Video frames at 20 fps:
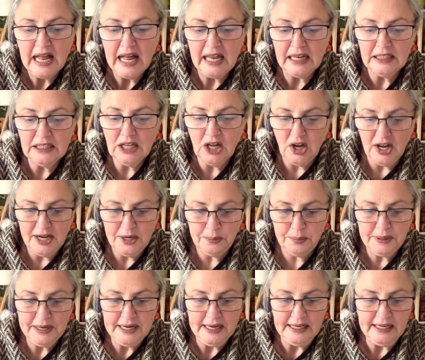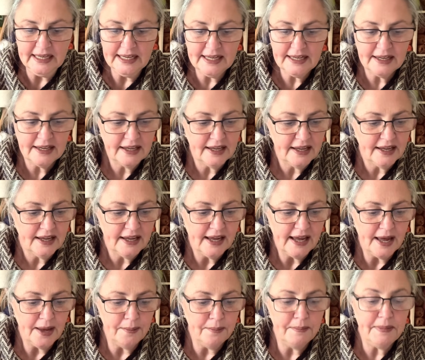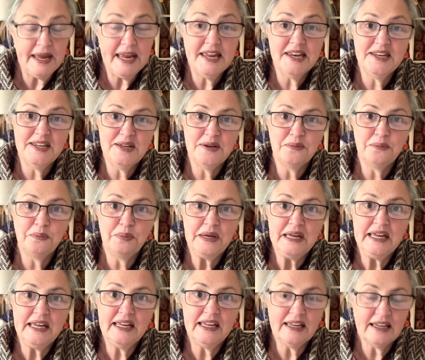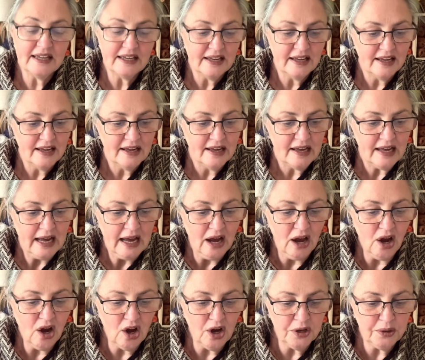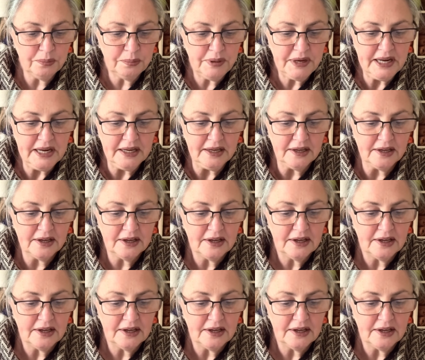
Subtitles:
a light pink, a medium pink, a hot pink,